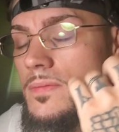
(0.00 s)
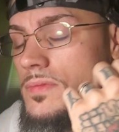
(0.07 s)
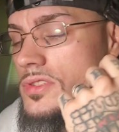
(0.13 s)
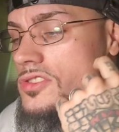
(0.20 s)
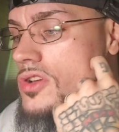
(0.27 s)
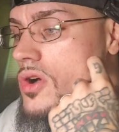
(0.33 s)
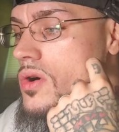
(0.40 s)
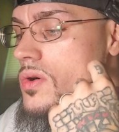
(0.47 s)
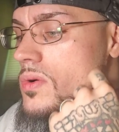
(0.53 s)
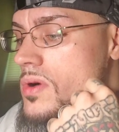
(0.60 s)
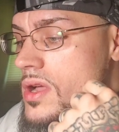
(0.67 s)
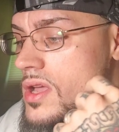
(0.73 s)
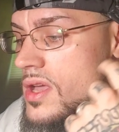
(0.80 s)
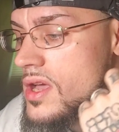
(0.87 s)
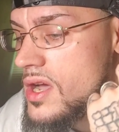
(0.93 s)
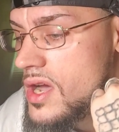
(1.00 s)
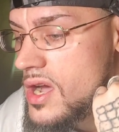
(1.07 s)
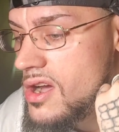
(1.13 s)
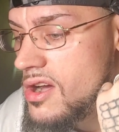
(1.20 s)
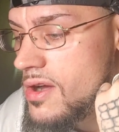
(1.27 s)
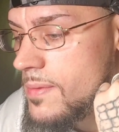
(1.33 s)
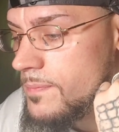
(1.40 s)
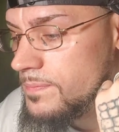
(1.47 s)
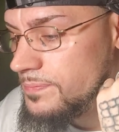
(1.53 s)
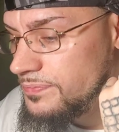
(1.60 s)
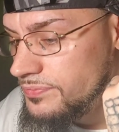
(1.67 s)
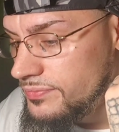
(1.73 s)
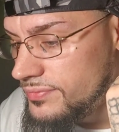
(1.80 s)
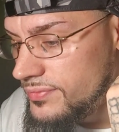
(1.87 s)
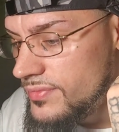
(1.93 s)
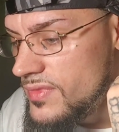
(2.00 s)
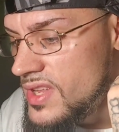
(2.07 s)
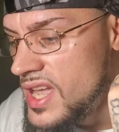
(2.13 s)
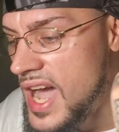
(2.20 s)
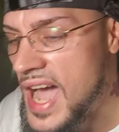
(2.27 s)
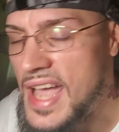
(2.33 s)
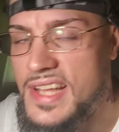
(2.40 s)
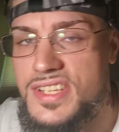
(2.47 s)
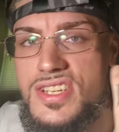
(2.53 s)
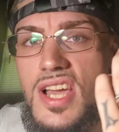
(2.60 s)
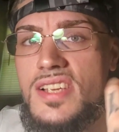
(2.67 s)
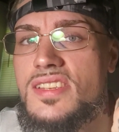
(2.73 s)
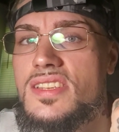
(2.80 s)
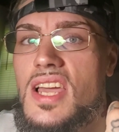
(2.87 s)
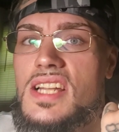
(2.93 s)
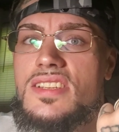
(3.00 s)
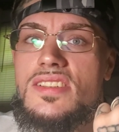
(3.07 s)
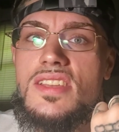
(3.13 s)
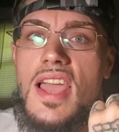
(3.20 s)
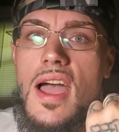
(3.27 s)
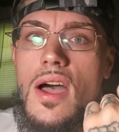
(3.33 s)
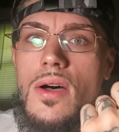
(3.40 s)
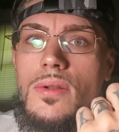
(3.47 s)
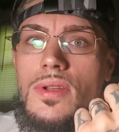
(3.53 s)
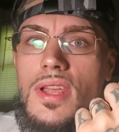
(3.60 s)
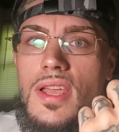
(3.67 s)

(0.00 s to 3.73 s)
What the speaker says: So I had just touched down